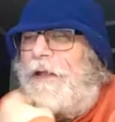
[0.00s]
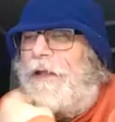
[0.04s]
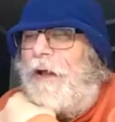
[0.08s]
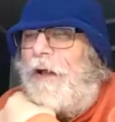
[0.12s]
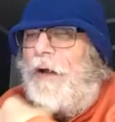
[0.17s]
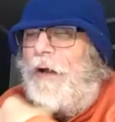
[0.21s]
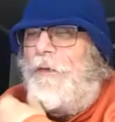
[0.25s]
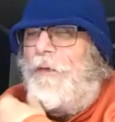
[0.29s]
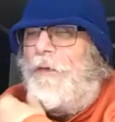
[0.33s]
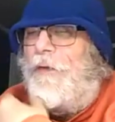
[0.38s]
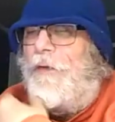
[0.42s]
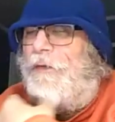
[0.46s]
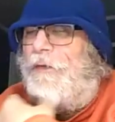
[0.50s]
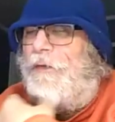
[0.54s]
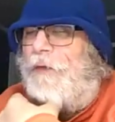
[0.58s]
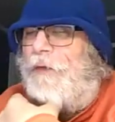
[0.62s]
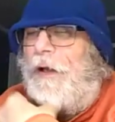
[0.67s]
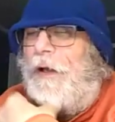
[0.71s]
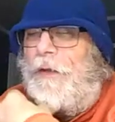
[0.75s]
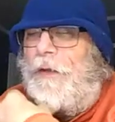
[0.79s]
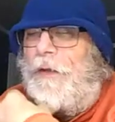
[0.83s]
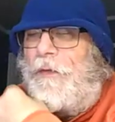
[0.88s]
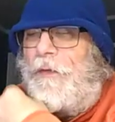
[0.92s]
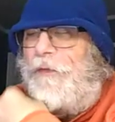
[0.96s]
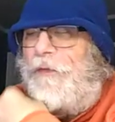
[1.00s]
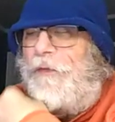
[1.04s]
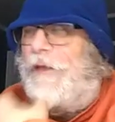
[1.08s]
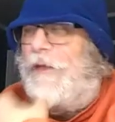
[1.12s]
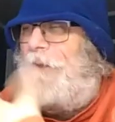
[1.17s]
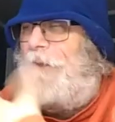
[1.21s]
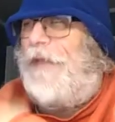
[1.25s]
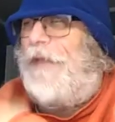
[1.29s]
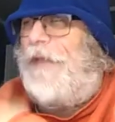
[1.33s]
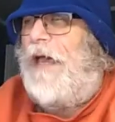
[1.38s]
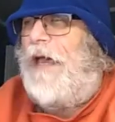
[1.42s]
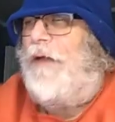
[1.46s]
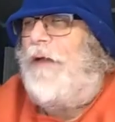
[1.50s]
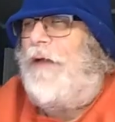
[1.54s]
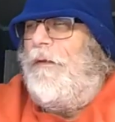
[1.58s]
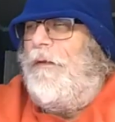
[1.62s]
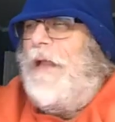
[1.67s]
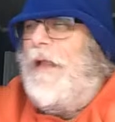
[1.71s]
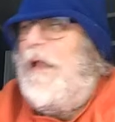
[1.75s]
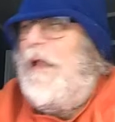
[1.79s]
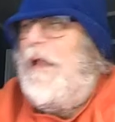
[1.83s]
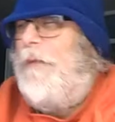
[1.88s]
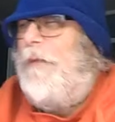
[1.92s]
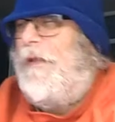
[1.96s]
all those all those subs out
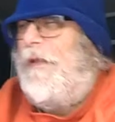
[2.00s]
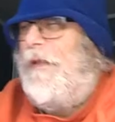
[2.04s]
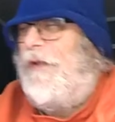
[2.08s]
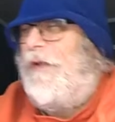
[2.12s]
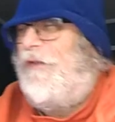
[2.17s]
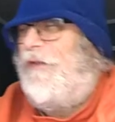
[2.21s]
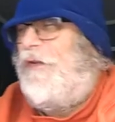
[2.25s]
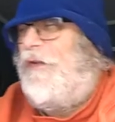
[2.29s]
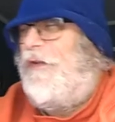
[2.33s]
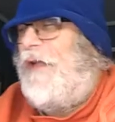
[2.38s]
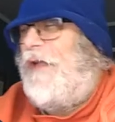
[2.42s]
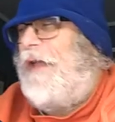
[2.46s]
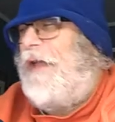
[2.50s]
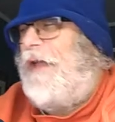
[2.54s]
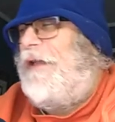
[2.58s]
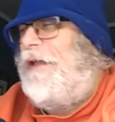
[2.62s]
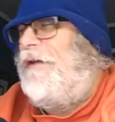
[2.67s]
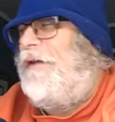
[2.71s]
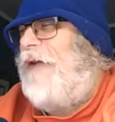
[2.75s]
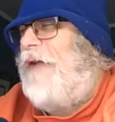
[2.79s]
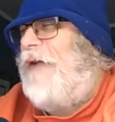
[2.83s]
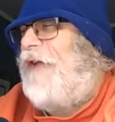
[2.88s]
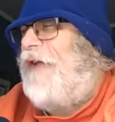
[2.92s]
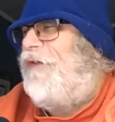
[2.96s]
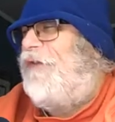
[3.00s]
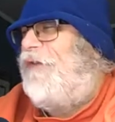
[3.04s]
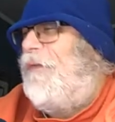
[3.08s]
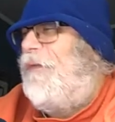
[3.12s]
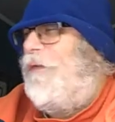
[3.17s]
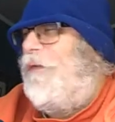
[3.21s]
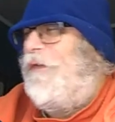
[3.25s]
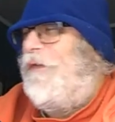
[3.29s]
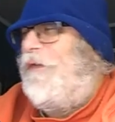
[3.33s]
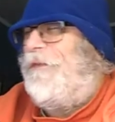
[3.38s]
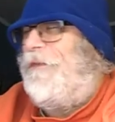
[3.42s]
because they're not interacting with this